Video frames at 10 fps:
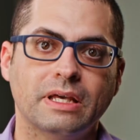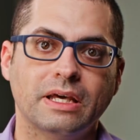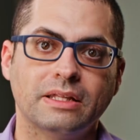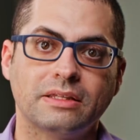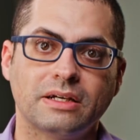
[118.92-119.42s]

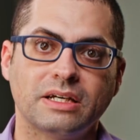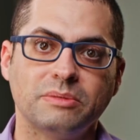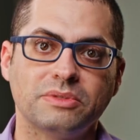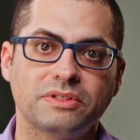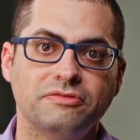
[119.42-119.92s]
At
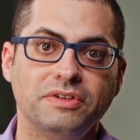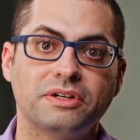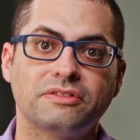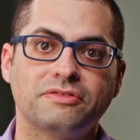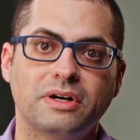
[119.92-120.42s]
times,
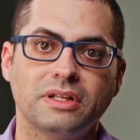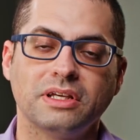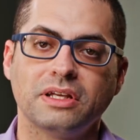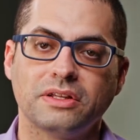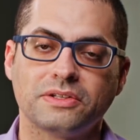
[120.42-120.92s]
fear of falling
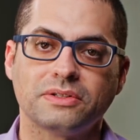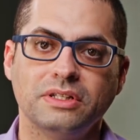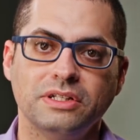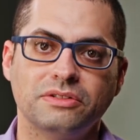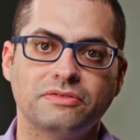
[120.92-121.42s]
can also
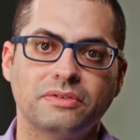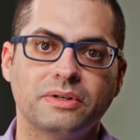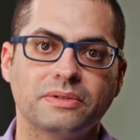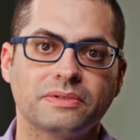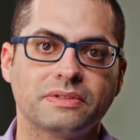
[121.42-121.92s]
lead to
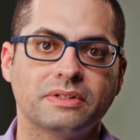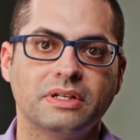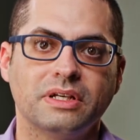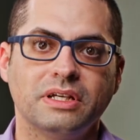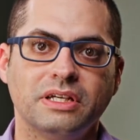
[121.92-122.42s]
falls.
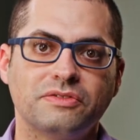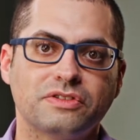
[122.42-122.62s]
If